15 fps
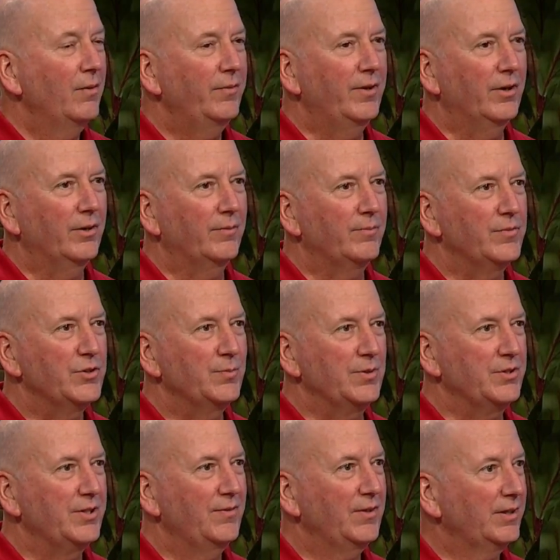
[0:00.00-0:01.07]
there are
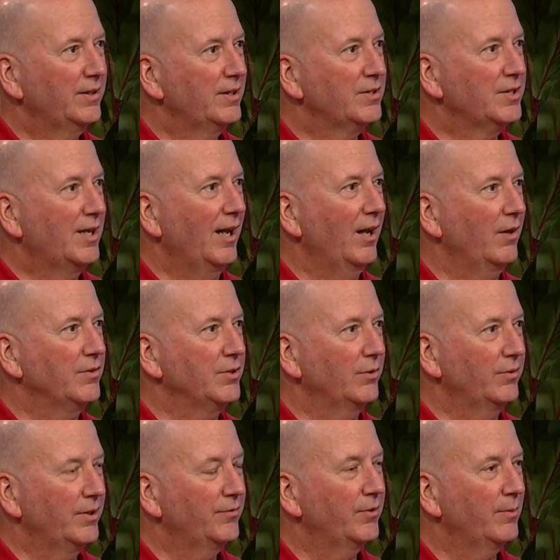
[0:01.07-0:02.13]
specific discounts
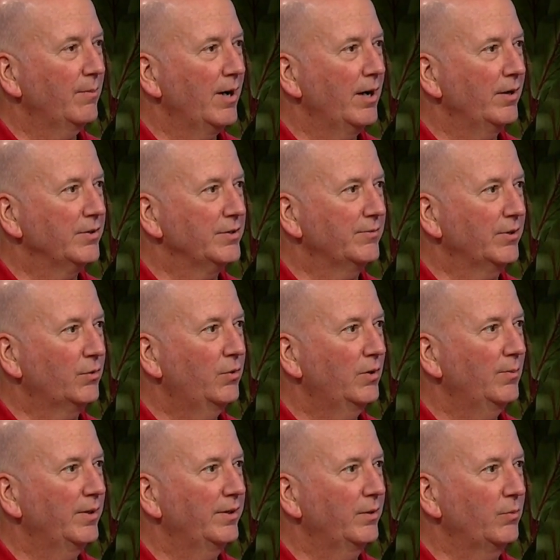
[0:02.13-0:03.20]
on different models of
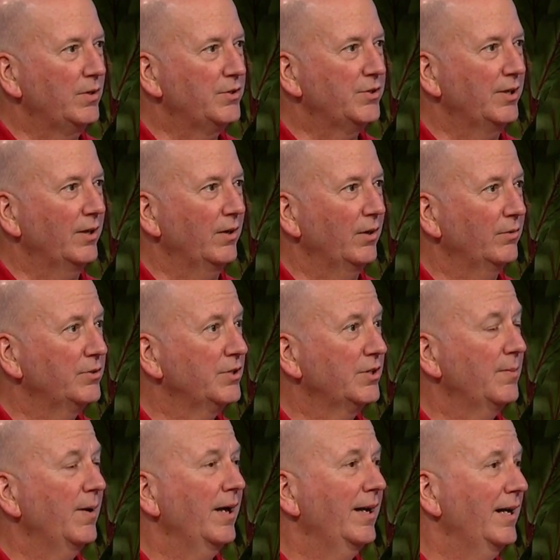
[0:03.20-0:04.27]
equipment that we sell okay. on
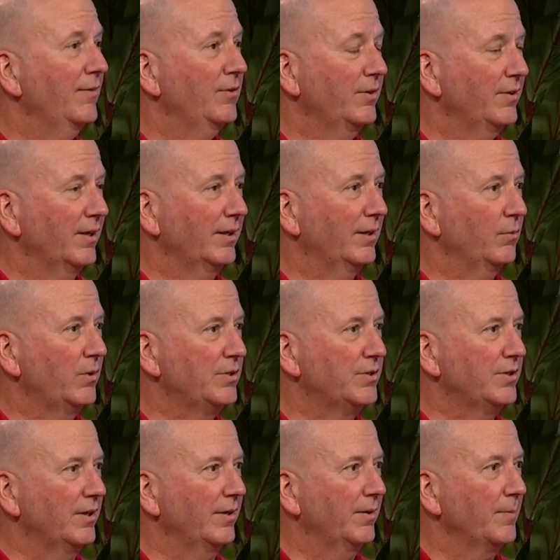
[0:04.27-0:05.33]
just about everything that we
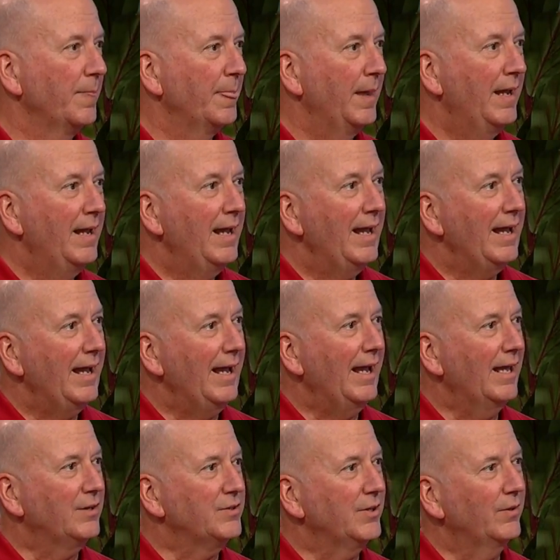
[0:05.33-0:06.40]
sell. I see.
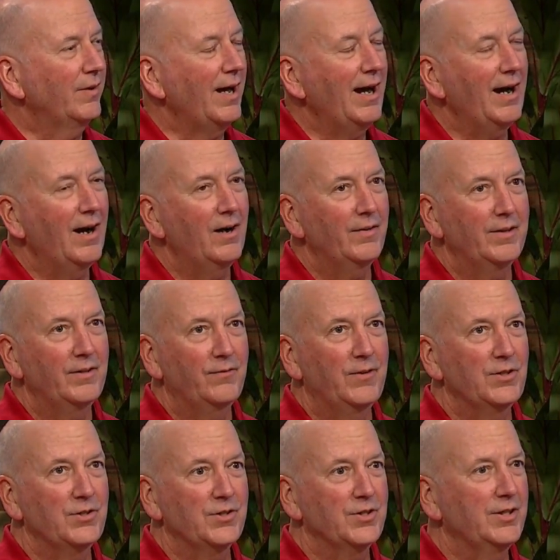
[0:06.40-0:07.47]
And so the higher the
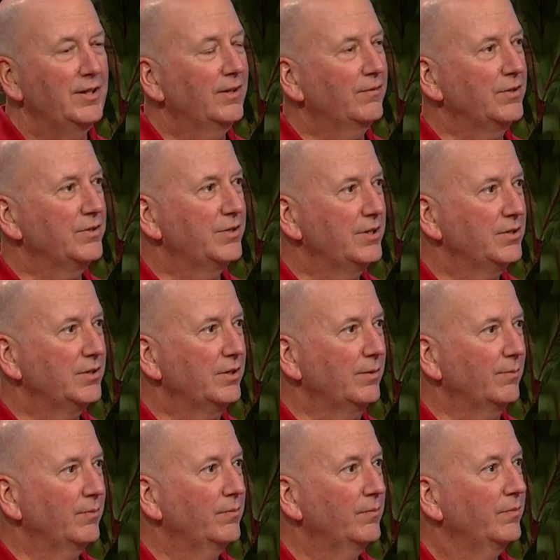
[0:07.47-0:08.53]
efficiency of the
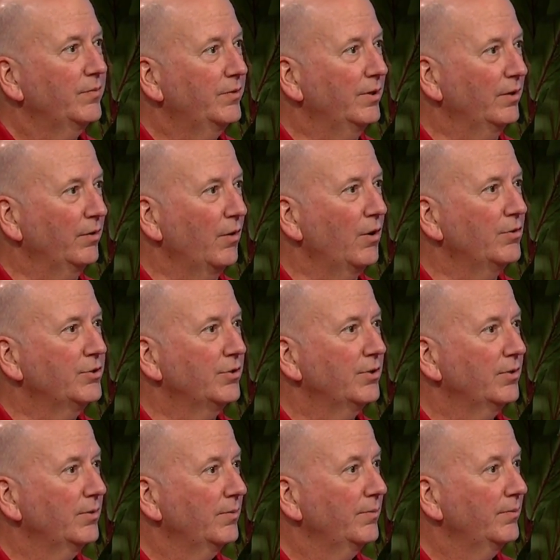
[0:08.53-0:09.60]
system, the
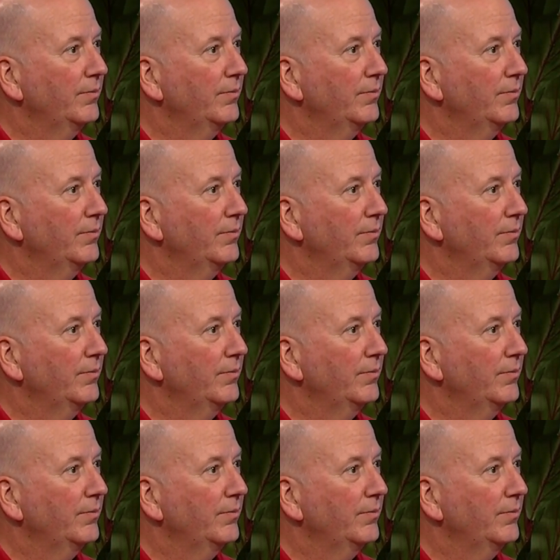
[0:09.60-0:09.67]
larger the